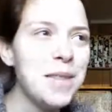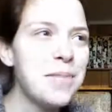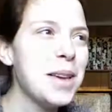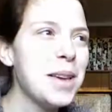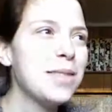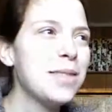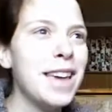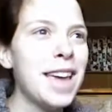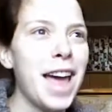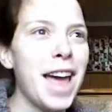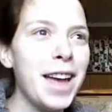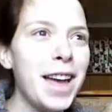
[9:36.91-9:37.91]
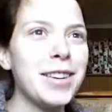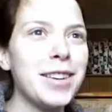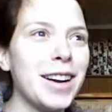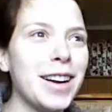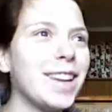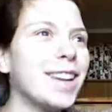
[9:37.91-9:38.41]
Makes me
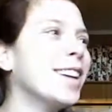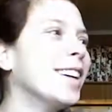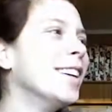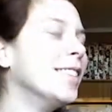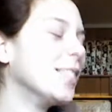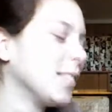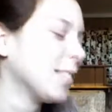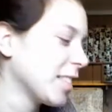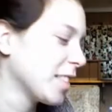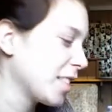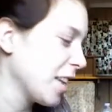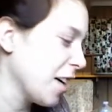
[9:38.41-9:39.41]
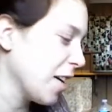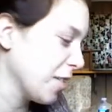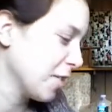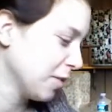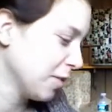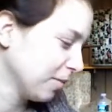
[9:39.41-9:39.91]
angry.
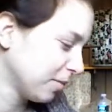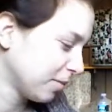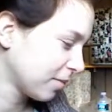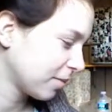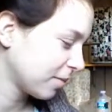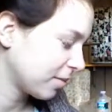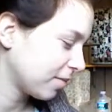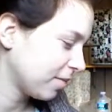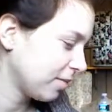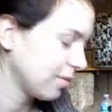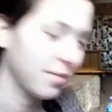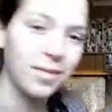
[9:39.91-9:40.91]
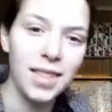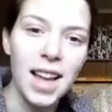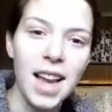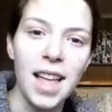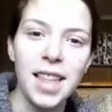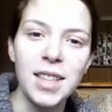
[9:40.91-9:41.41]
So
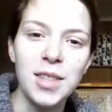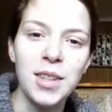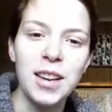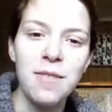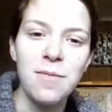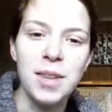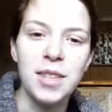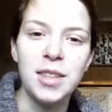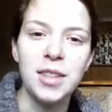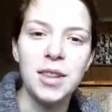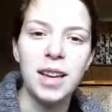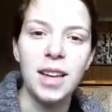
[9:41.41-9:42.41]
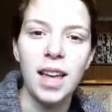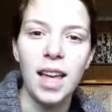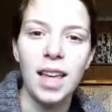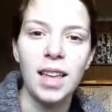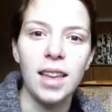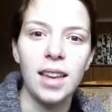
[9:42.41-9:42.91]
yeah, that's what I've been doing,
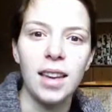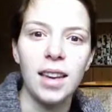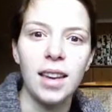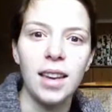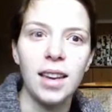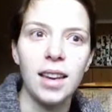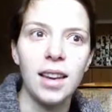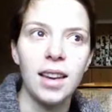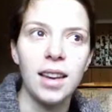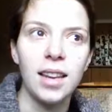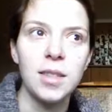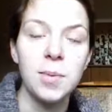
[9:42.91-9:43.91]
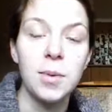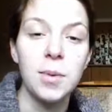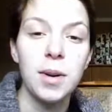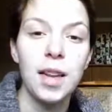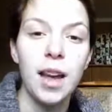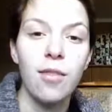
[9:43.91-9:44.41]
and it's been
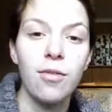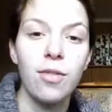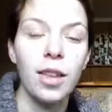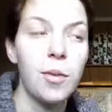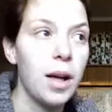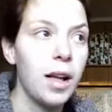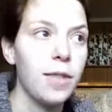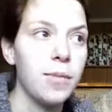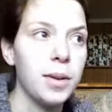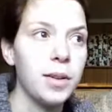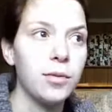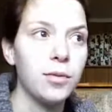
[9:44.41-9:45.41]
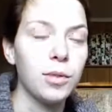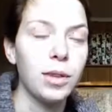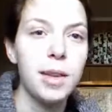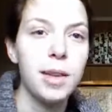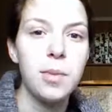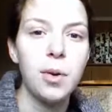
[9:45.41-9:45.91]
working out really well. I've been
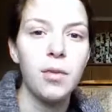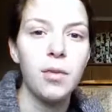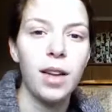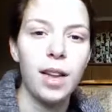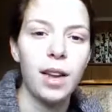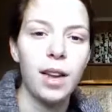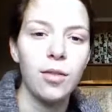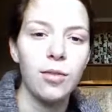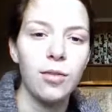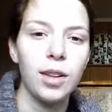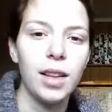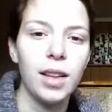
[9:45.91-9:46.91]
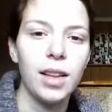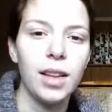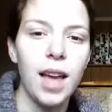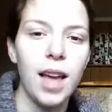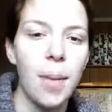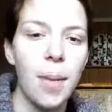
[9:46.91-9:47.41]
really motivated, really
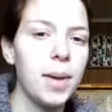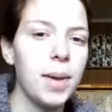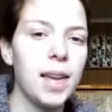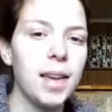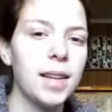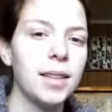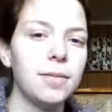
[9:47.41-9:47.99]
happy.